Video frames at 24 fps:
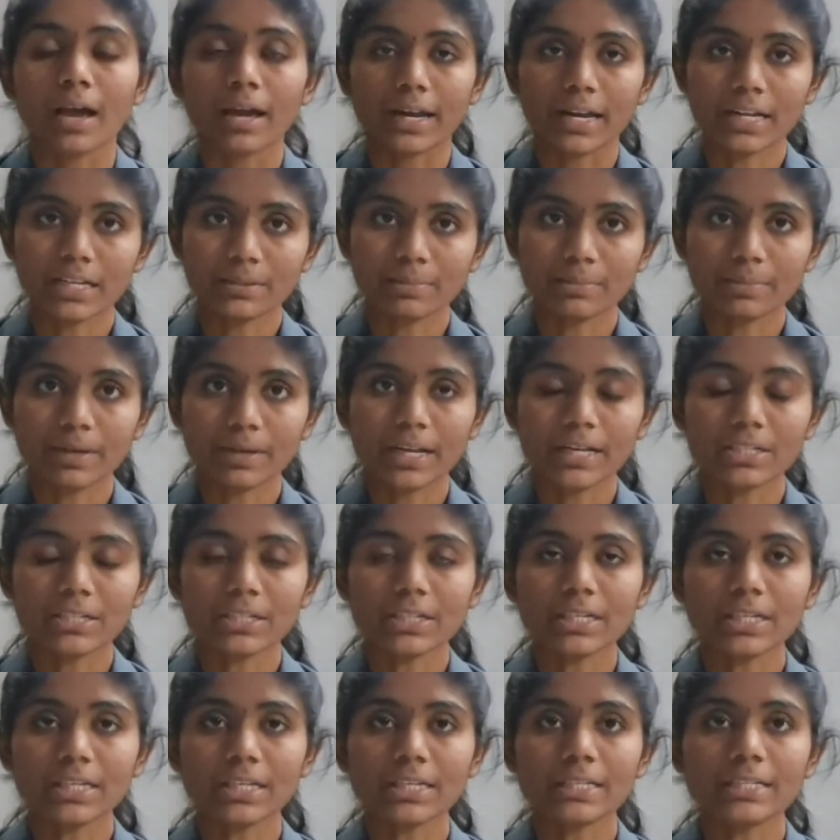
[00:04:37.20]

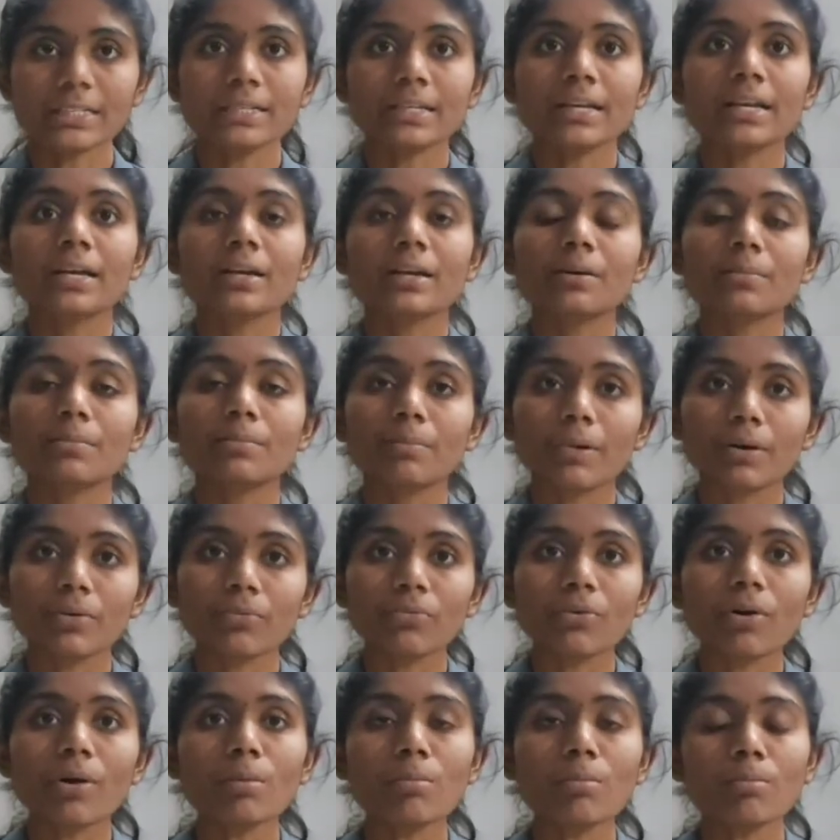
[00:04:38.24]
Respiration is
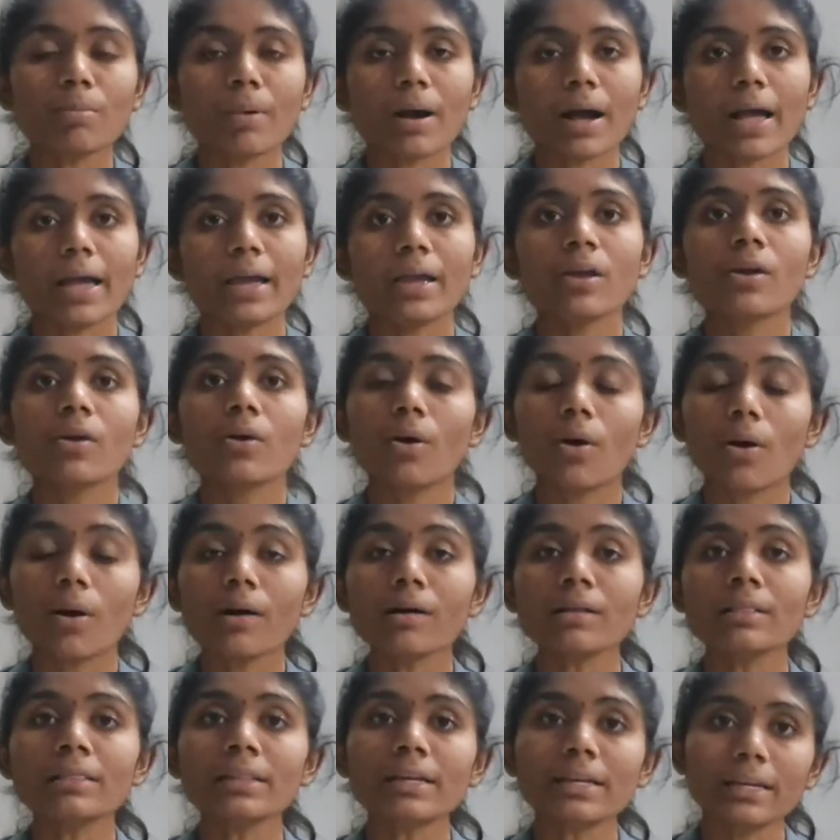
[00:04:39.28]
performed by
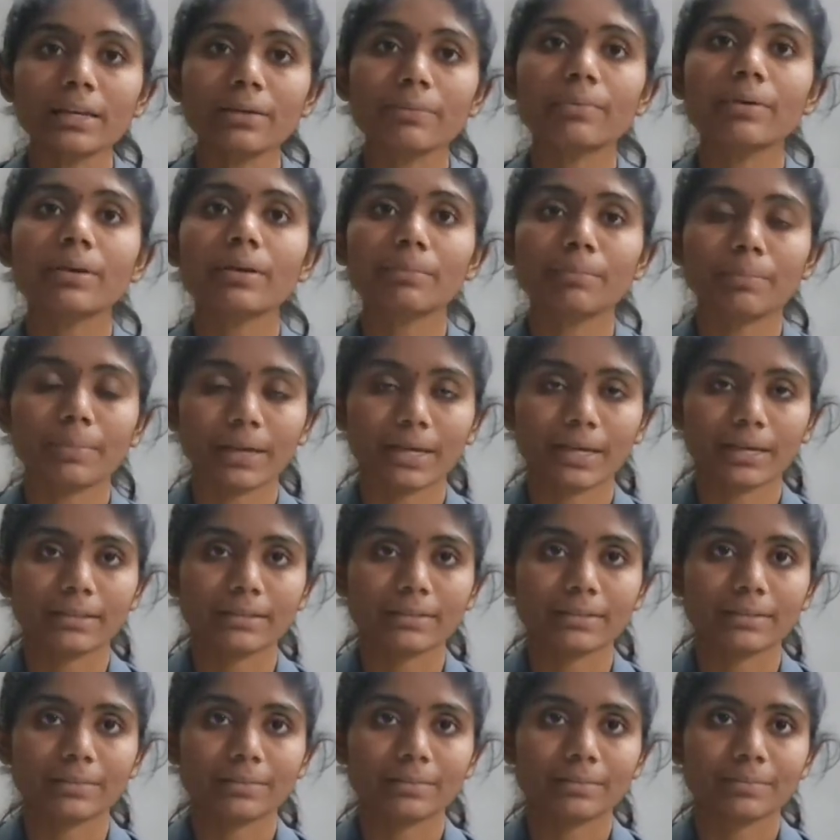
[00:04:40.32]
all the living beings,